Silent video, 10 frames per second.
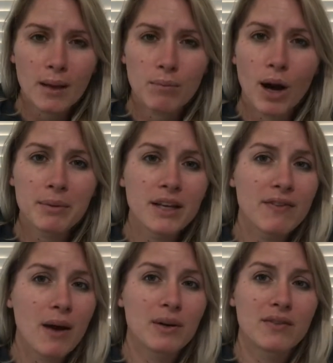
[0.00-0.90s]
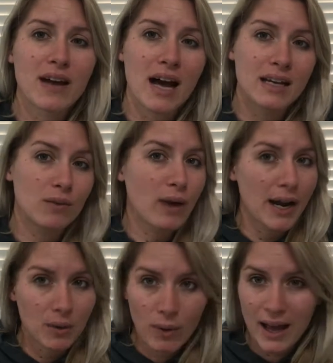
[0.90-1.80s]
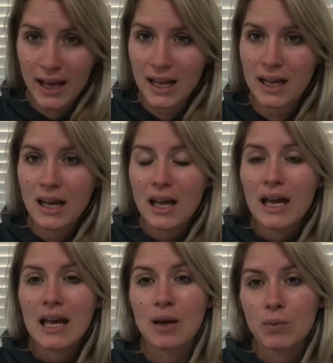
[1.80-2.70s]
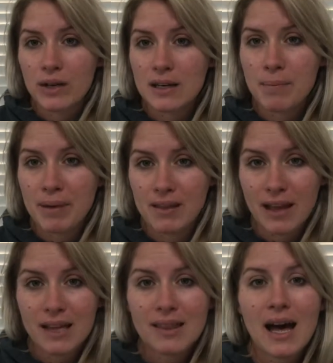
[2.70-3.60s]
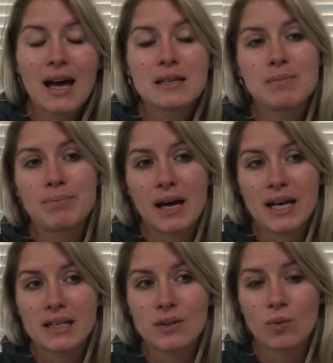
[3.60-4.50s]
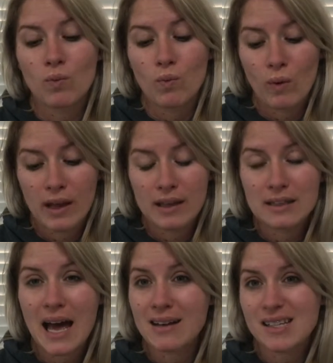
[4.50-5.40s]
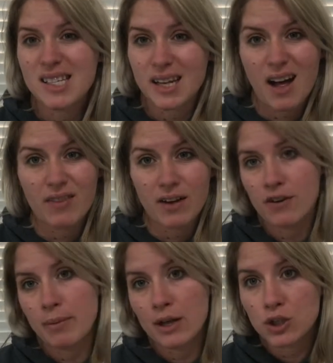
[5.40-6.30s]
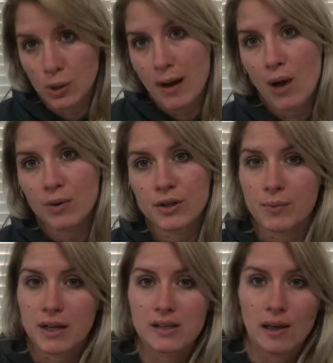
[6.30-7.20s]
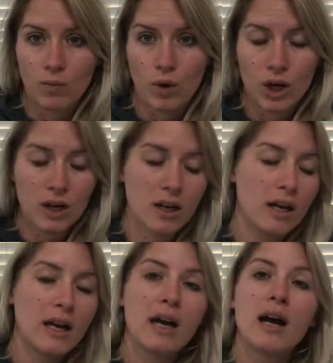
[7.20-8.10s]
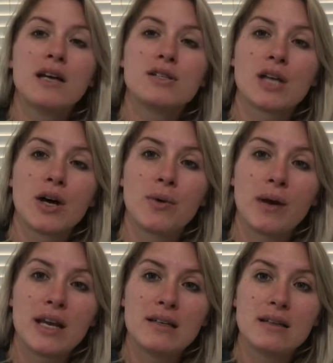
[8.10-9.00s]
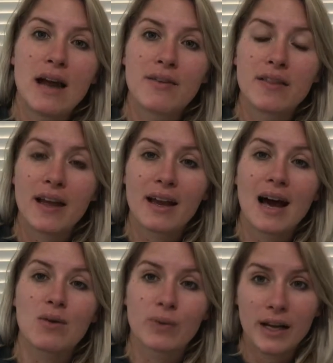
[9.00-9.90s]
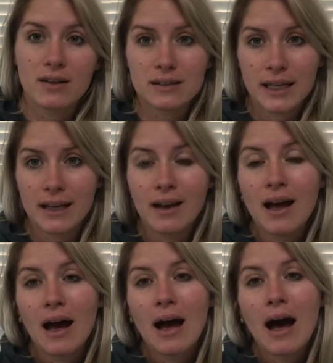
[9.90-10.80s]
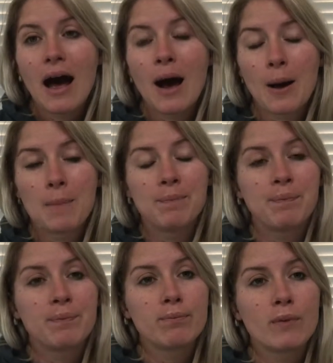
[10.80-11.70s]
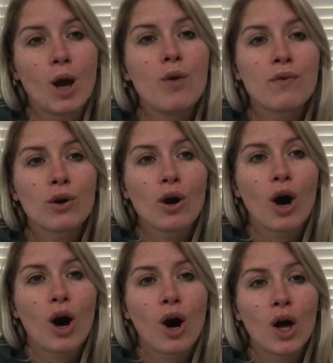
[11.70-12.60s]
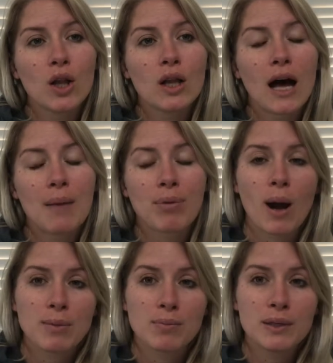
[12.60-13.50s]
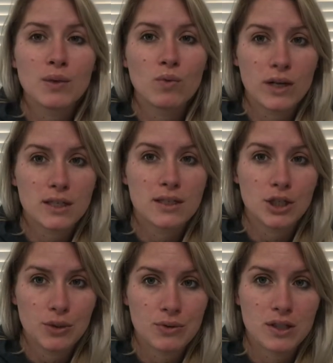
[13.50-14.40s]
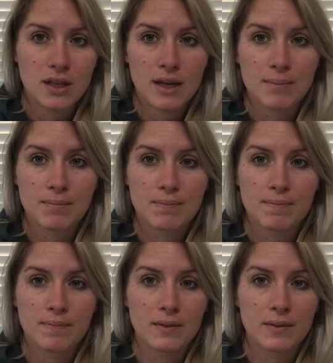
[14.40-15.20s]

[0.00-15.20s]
probably if I would have gotten it right away, it wouldn't have been like that, but it had to sit out there for about two hours because I work. So it everything got wrinkly. Um, overall, I probably wouldn't use them